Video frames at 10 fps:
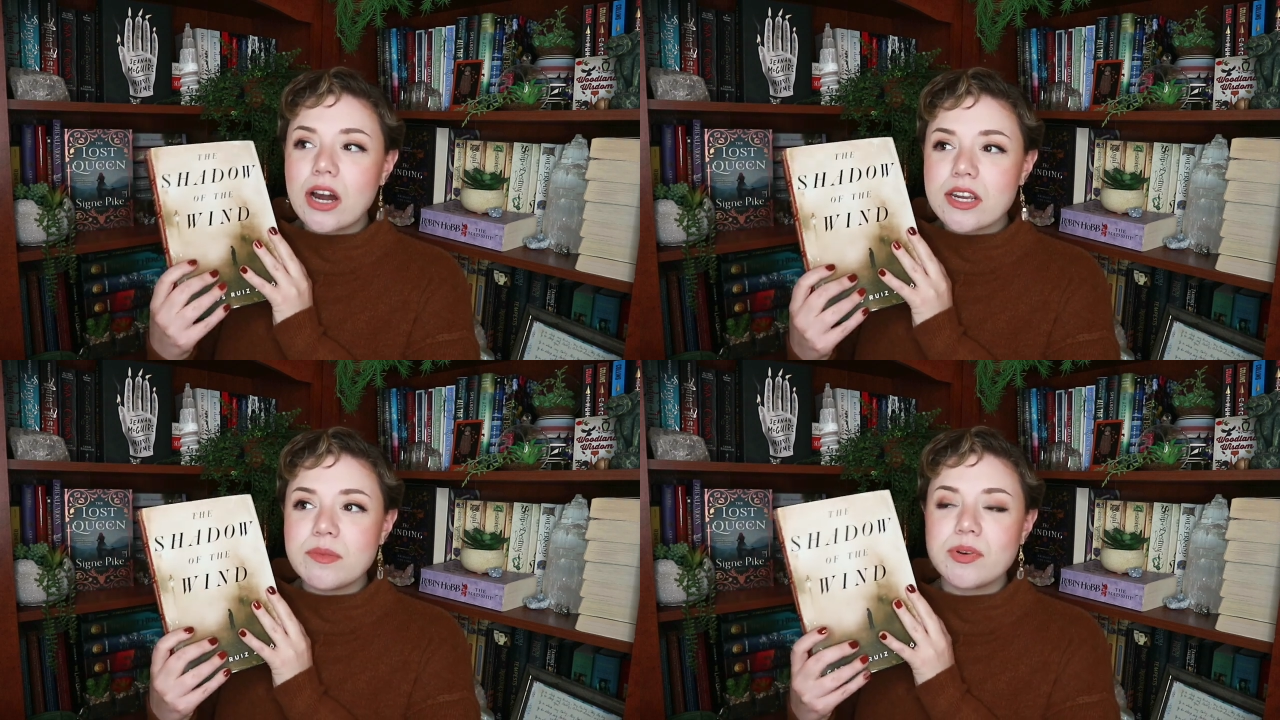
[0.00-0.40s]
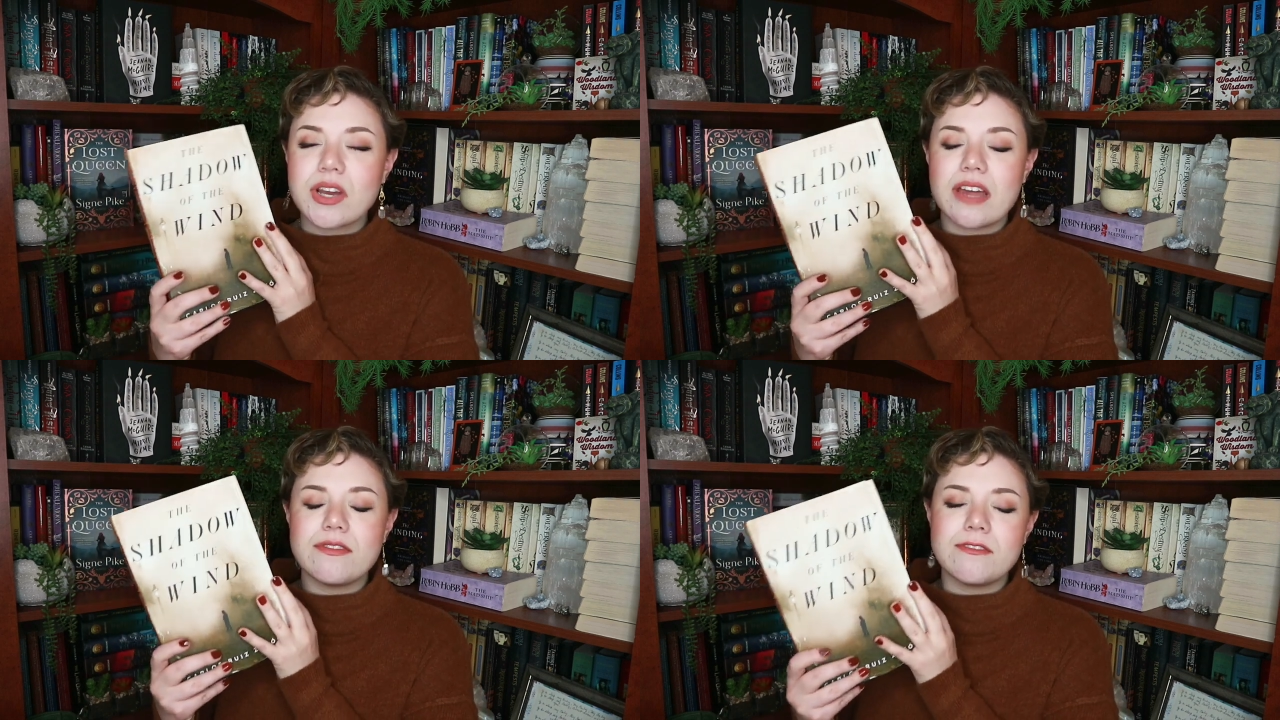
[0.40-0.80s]

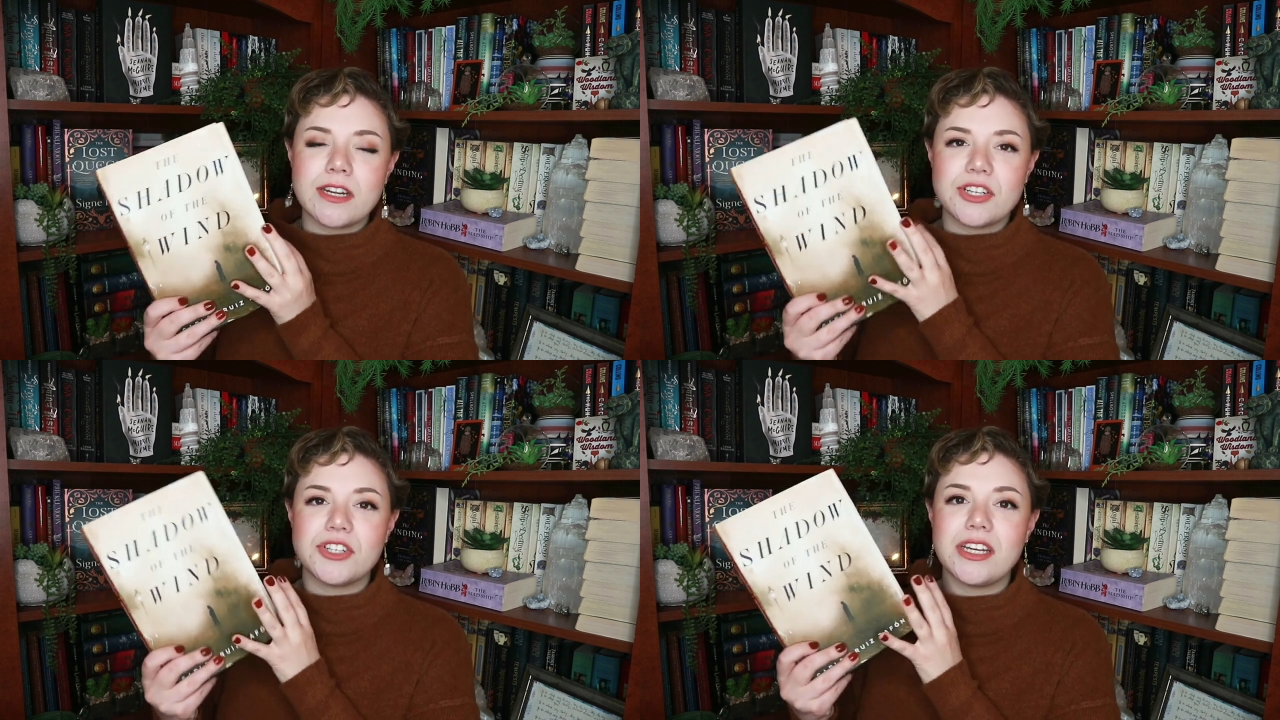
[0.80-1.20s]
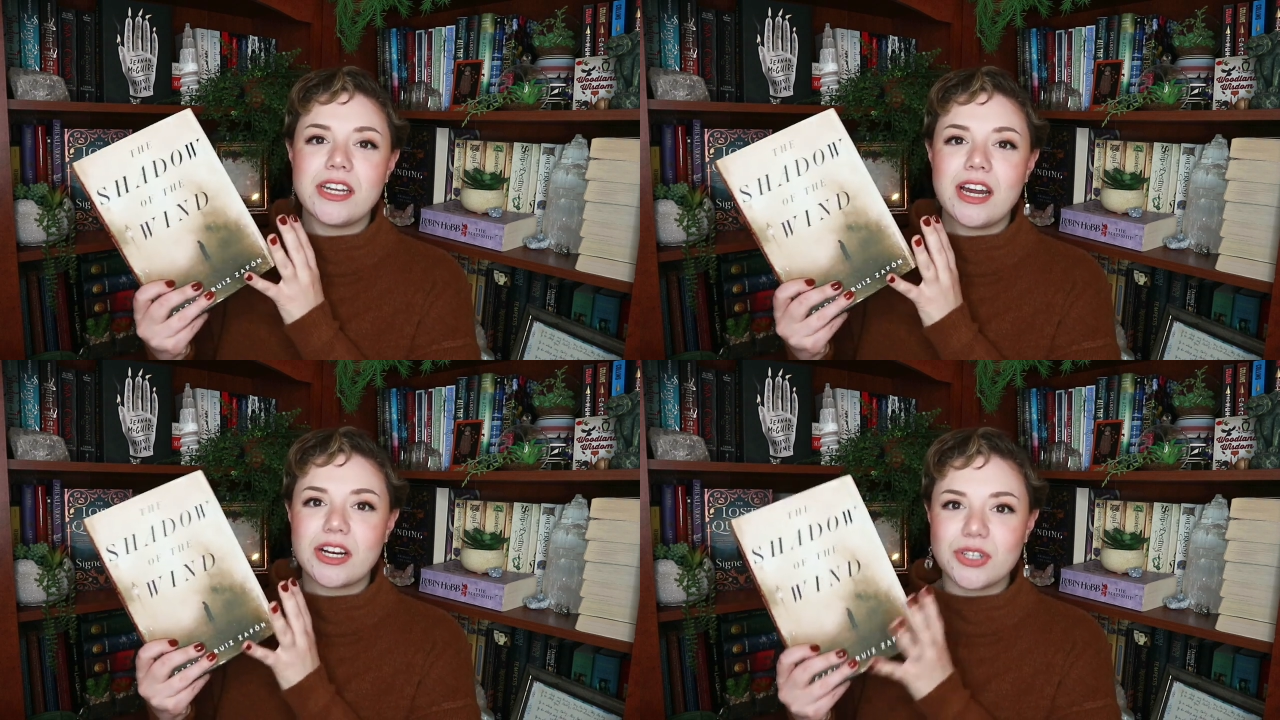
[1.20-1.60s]
audiobook and finished it
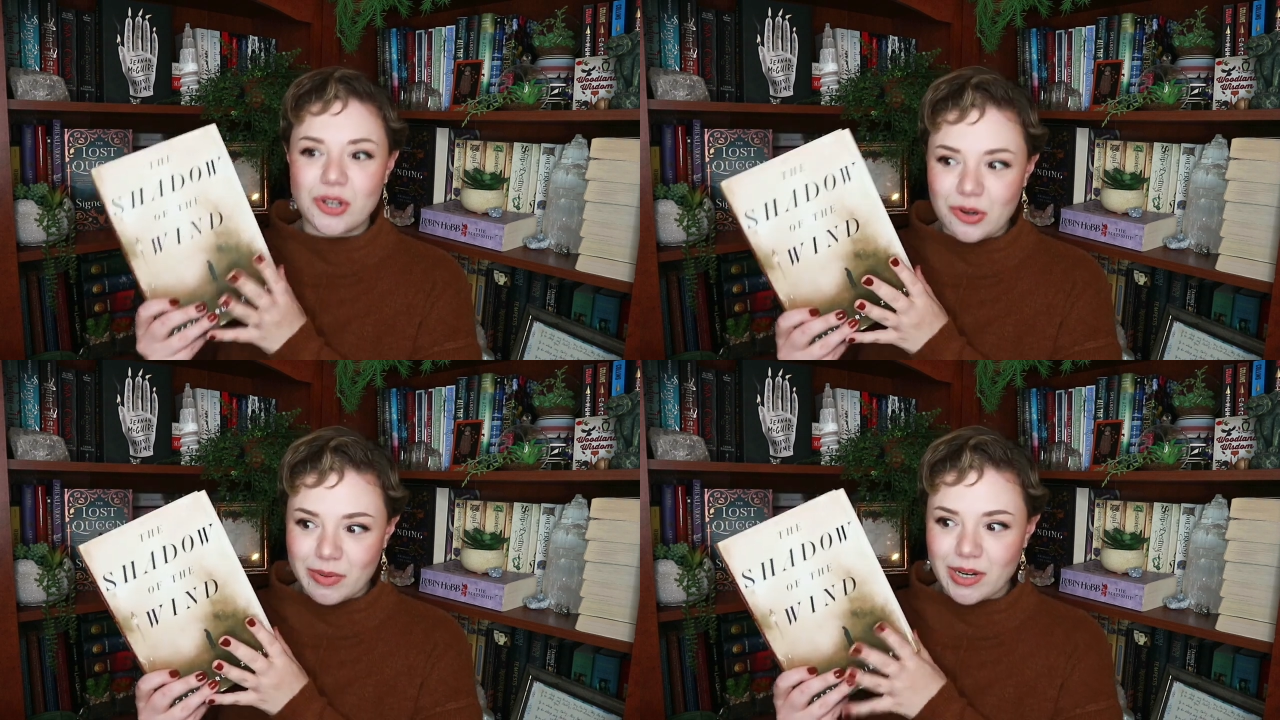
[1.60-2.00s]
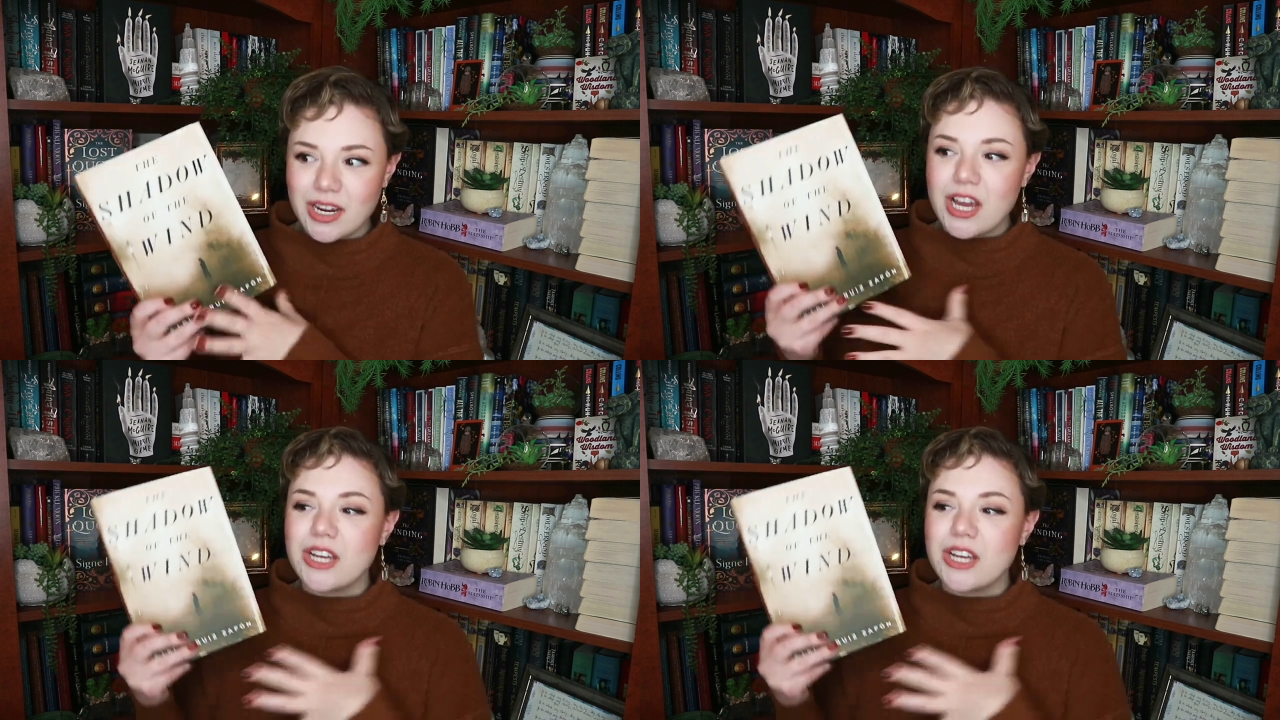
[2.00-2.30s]
in October.